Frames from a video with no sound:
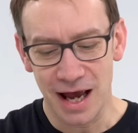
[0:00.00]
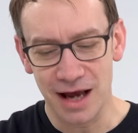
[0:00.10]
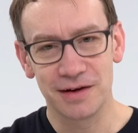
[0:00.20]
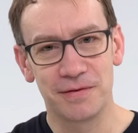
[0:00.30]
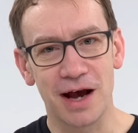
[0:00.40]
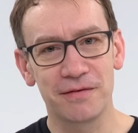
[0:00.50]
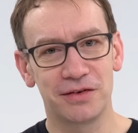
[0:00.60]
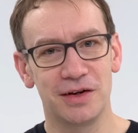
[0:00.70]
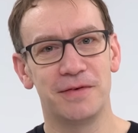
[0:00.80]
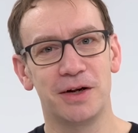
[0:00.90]
And if you haven't
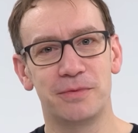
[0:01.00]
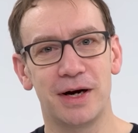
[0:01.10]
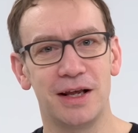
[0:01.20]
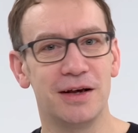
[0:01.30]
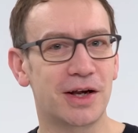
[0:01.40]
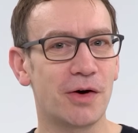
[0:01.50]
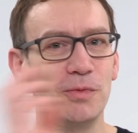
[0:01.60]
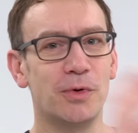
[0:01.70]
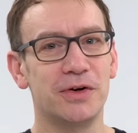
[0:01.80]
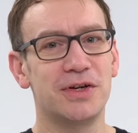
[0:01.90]
seen the video already, go
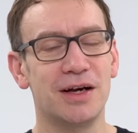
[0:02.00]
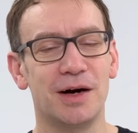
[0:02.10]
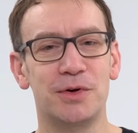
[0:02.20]
and watch it.